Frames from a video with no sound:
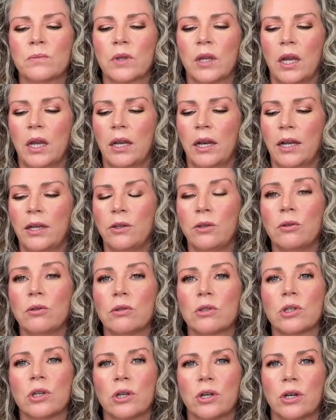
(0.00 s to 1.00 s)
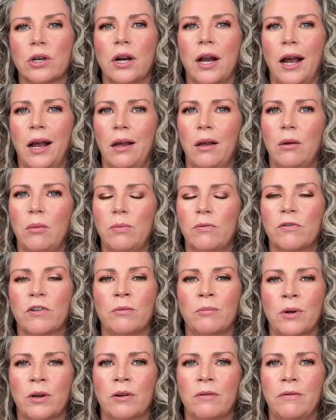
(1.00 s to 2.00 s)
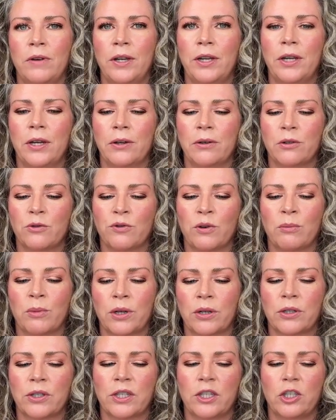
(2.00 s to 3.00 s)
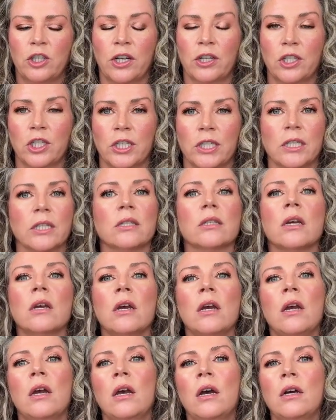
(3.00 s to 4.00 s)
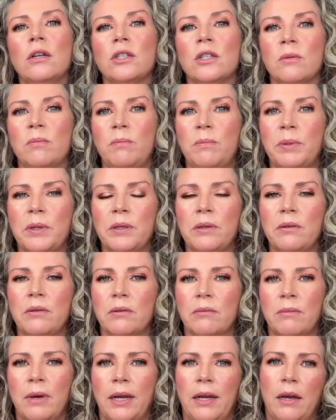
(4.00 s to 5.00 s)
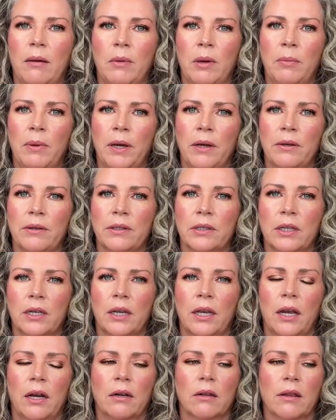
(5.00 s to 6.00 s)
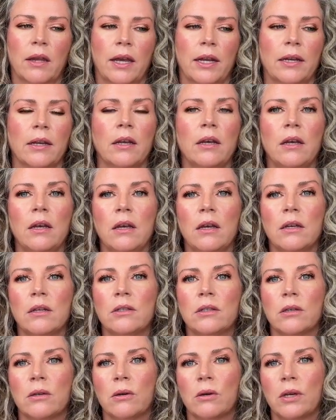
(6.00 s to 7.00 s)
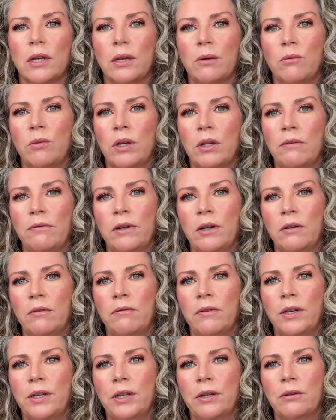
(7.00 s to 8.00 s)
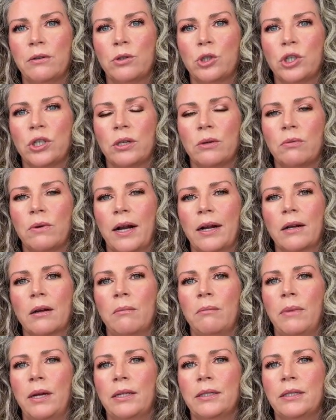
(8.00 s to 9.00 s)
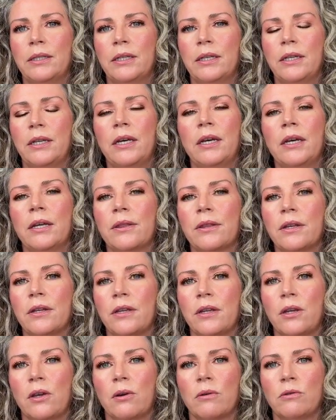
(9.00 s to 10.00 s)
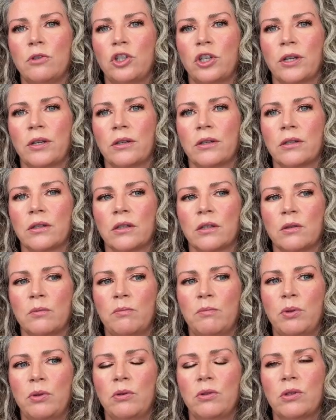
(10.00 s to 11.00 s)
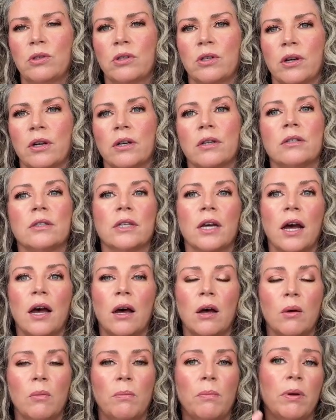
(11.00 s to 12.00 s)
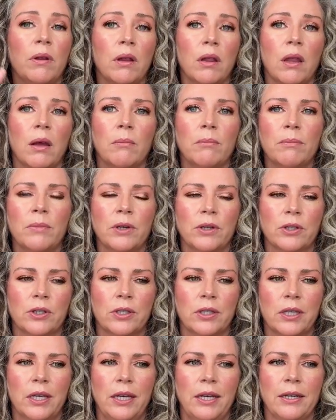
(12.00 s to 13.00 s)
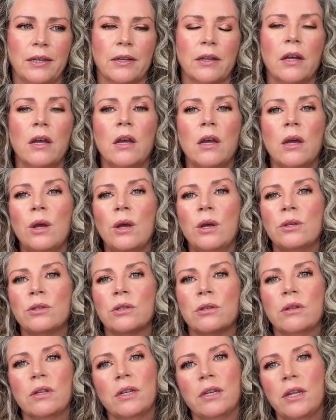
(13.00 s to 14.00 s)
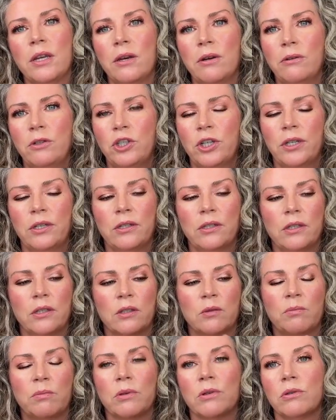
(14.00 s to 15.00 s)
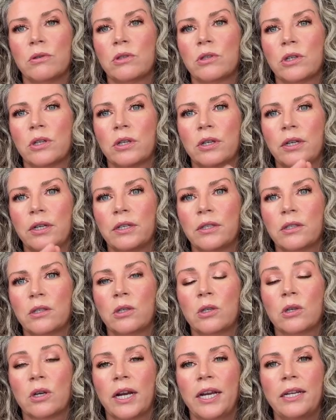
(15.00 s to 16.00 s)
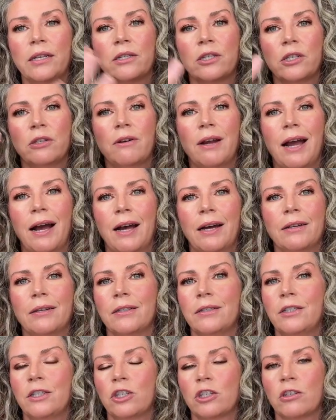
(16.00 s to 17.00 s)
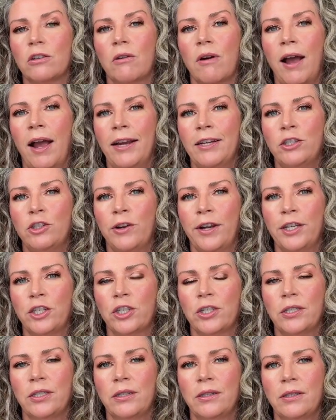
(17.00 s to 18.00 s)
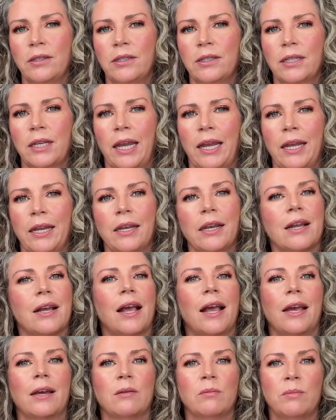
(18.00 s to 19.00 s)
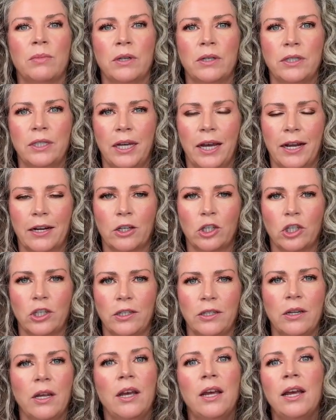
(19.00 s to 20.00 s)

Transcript: and I used her help from her videos, from her suggestions, to build my Emepelle skincare line. So in one of her videos, she recommended the Neogenesis Booster to help plump your skin. So the Neogenesis Booster is great to add additional hydration in the skin and protection.